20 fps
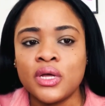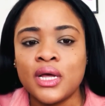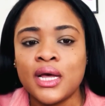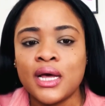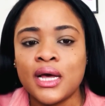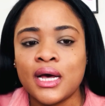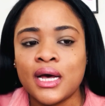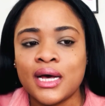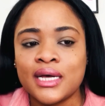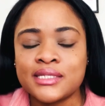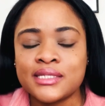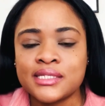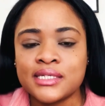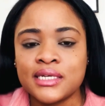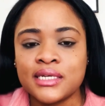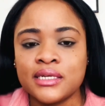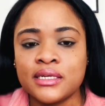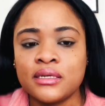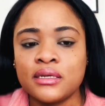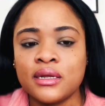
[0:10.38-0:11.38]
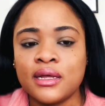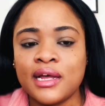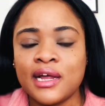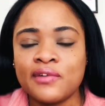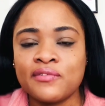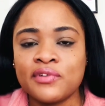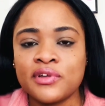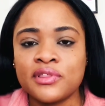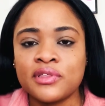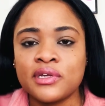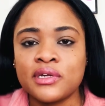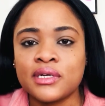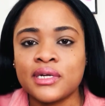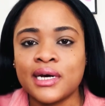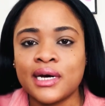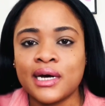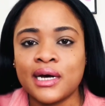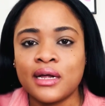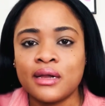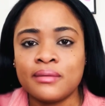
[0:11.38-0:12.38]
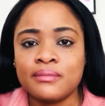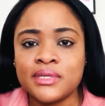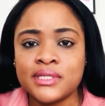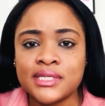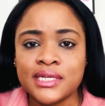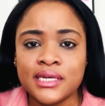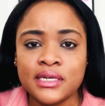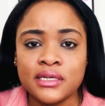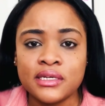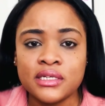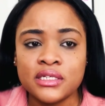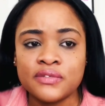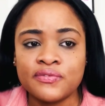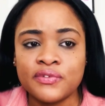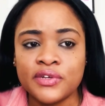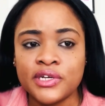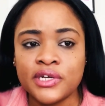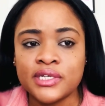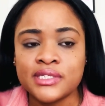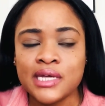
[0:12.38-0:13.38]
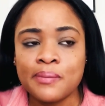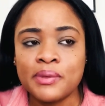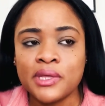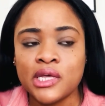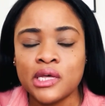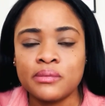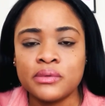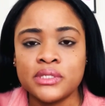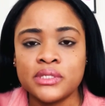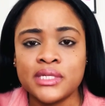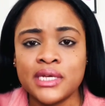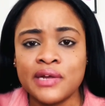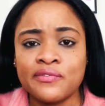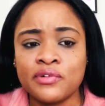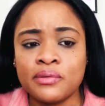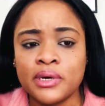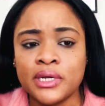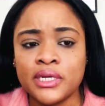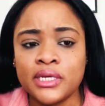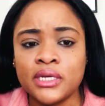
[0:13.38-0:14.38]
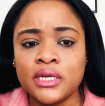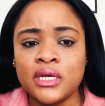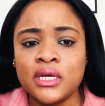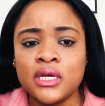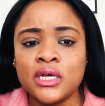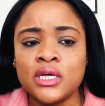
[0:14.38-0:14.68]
as in everything that I'll be saying in this video is applicable to everybody.